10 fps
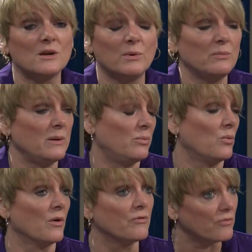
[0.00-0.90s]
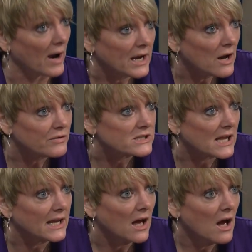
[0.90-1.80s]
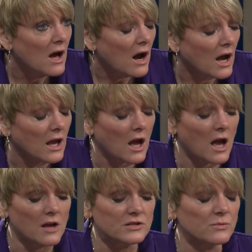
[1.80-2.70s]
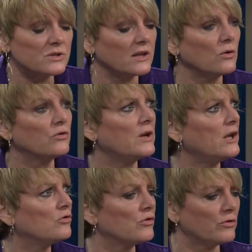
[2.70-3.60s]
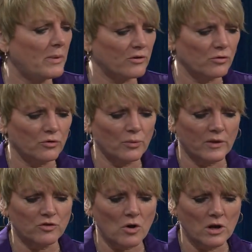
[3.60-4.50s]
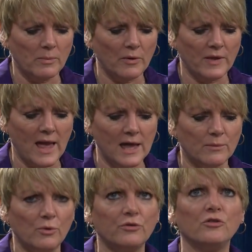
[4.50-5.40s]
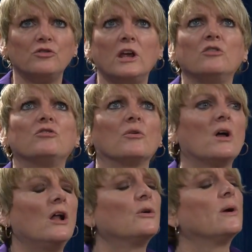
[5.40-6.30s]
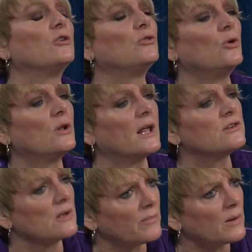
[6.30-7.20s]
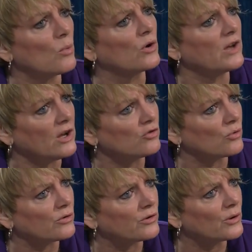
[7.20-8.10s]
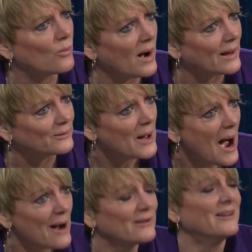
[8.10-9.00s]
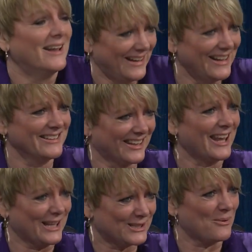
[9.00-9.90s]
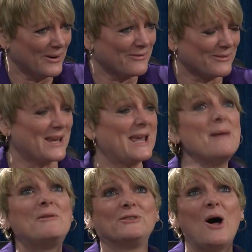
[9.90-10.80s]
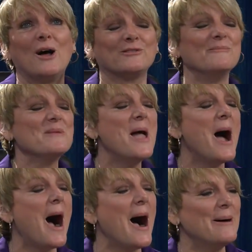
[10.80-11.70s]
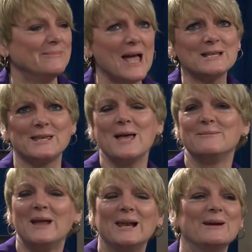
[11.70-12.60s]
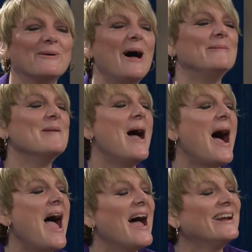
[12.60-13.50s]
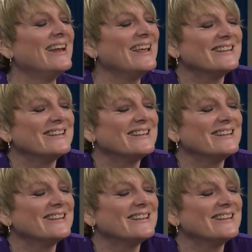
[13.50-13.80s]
someone people were afraid of. It's like, I said it was like those nature specials where they talk about the animals that change their coloring to look like something more dangerous in the wild. Right. It's like it's one of those, like camouflage. yes, I am Nellie, run. And